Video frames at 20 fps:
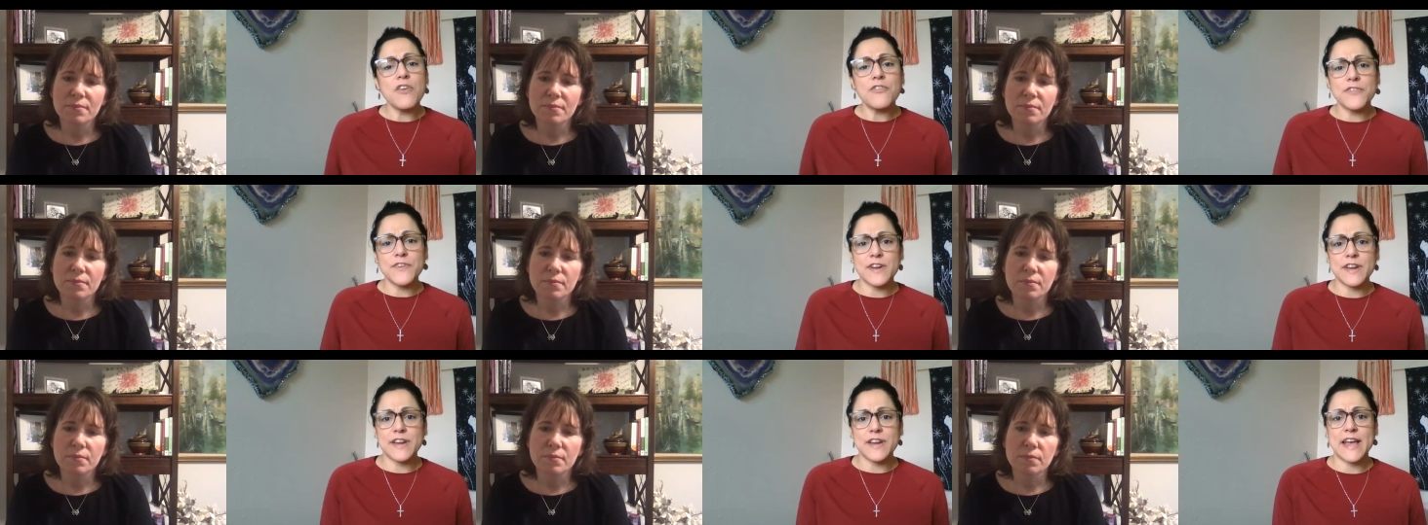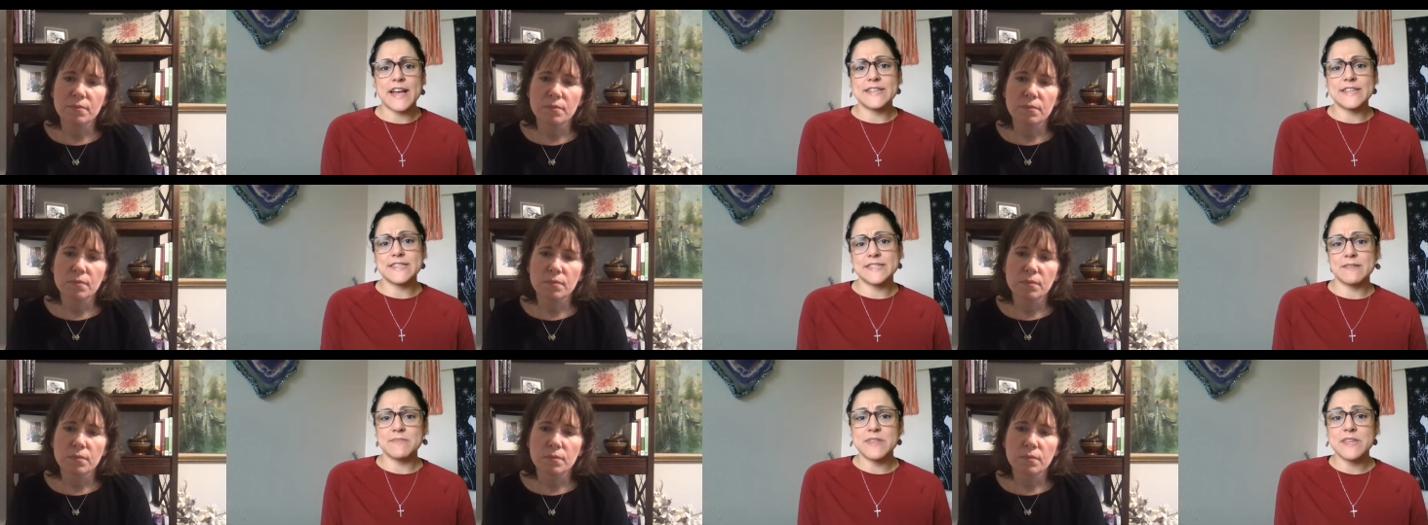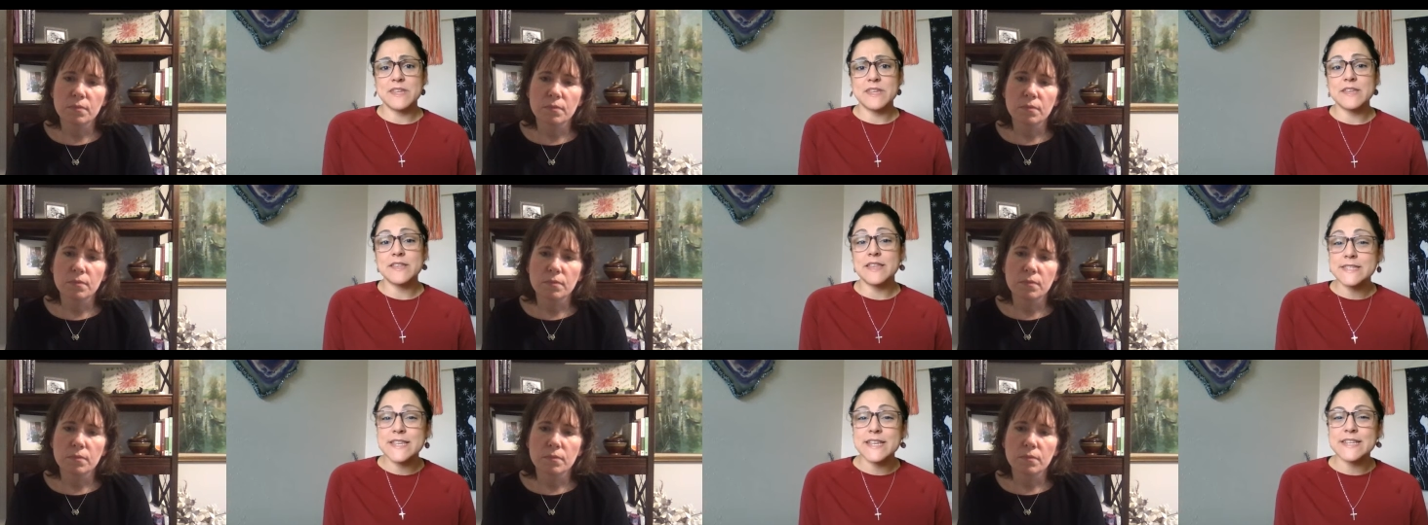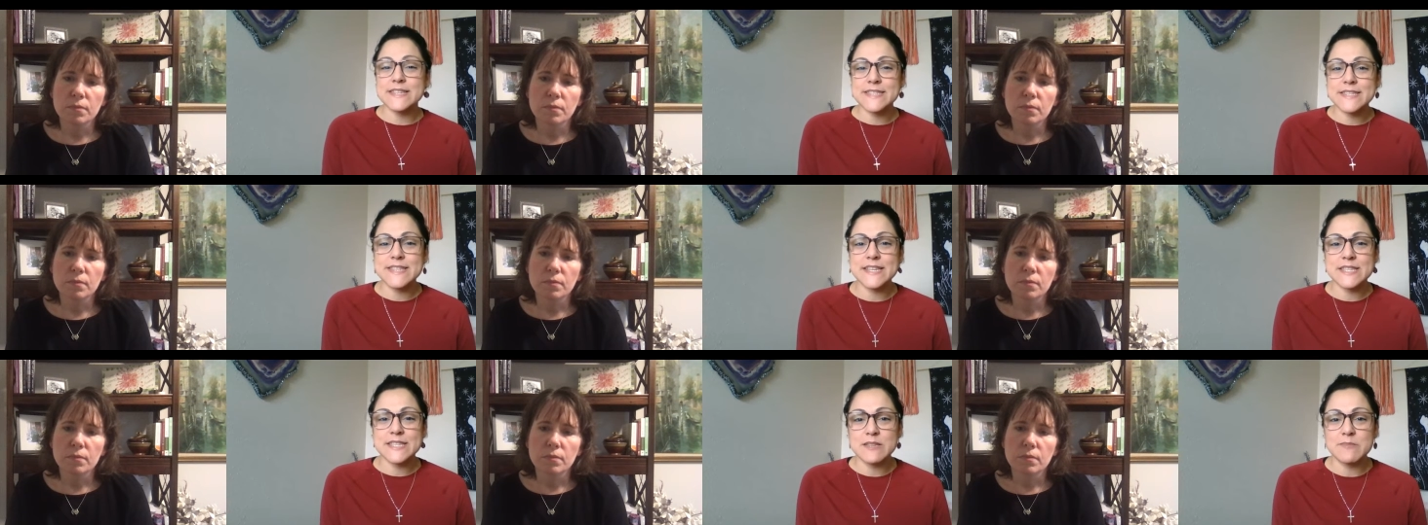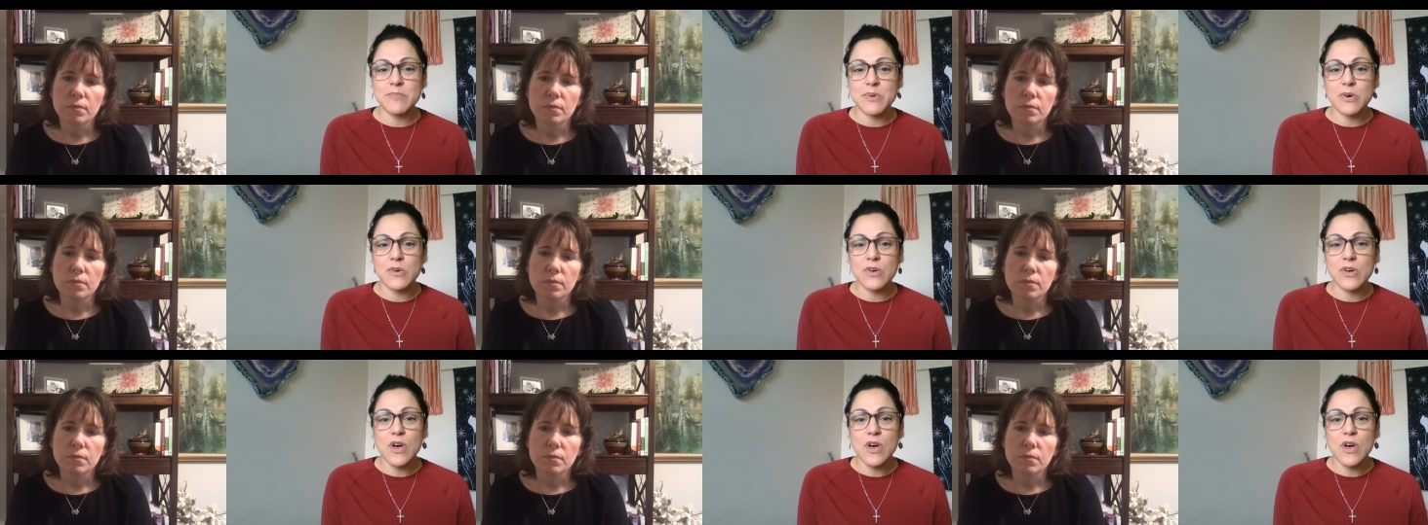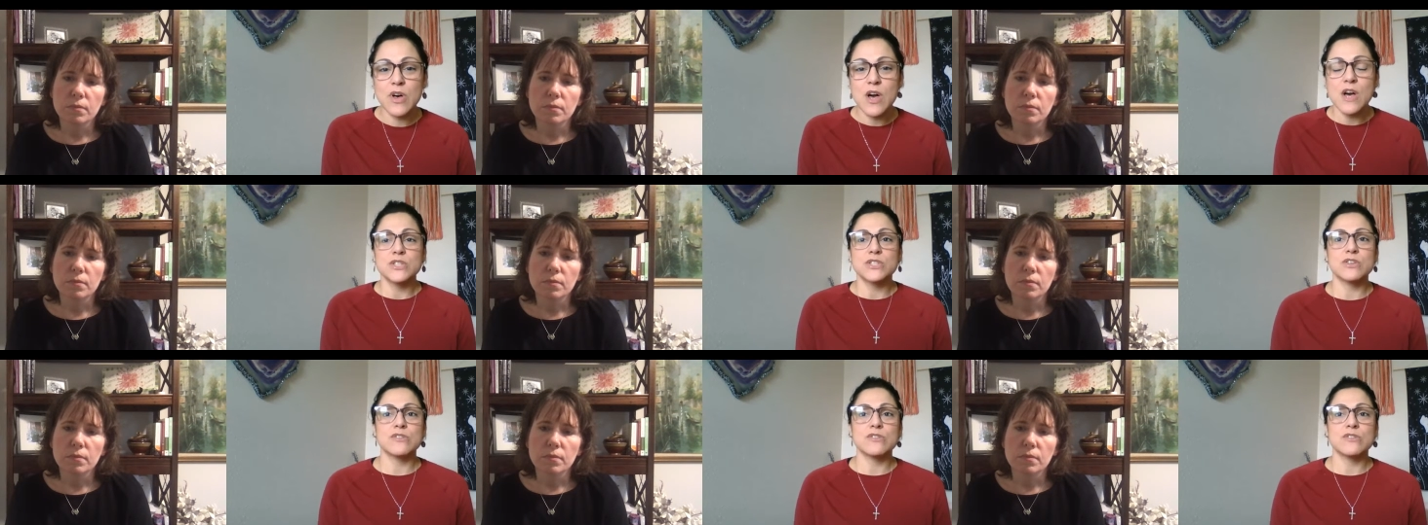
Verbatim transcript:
Speaker 1: offered as something that's accessible.